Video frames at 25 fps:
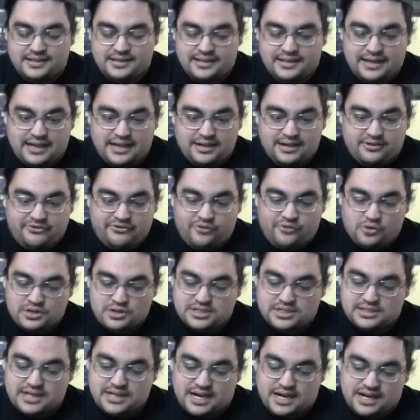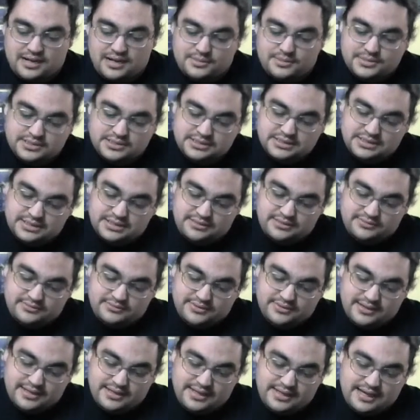Gale Force 9, I believe?
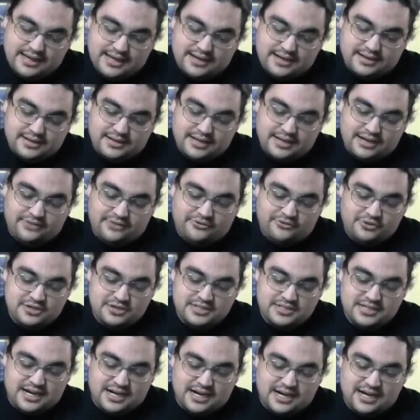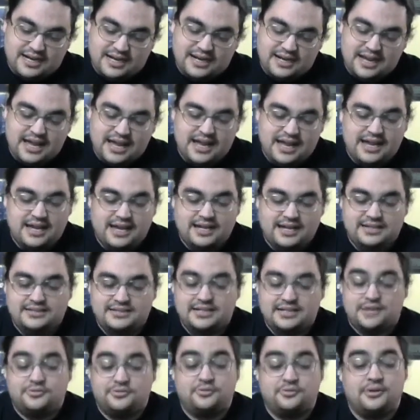Yeah, Gale Force 9, and
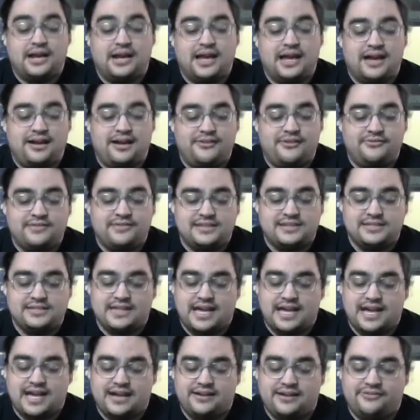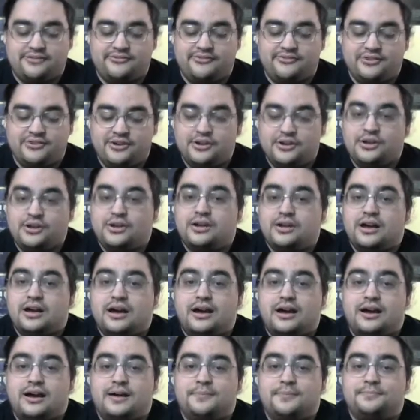generally what I have is I have
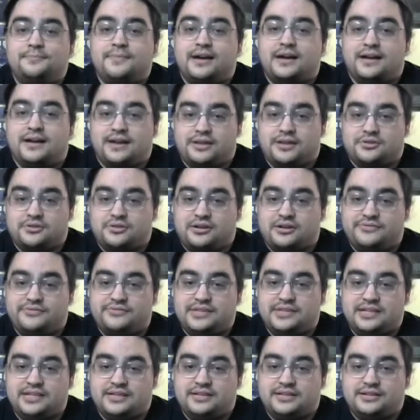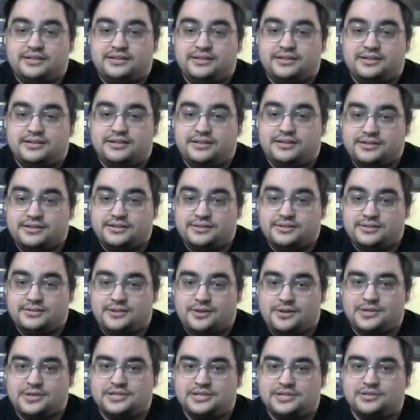another of the
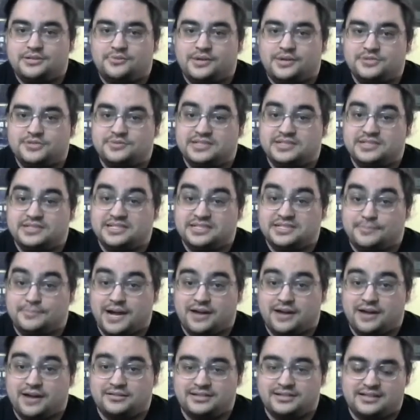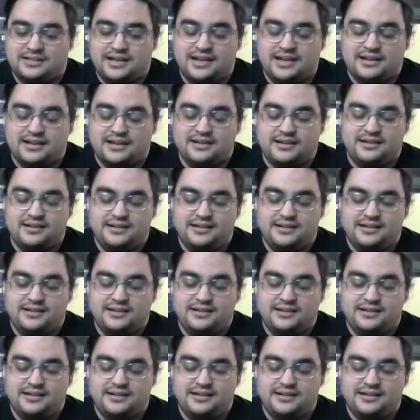original ones, which is the Paladin deck,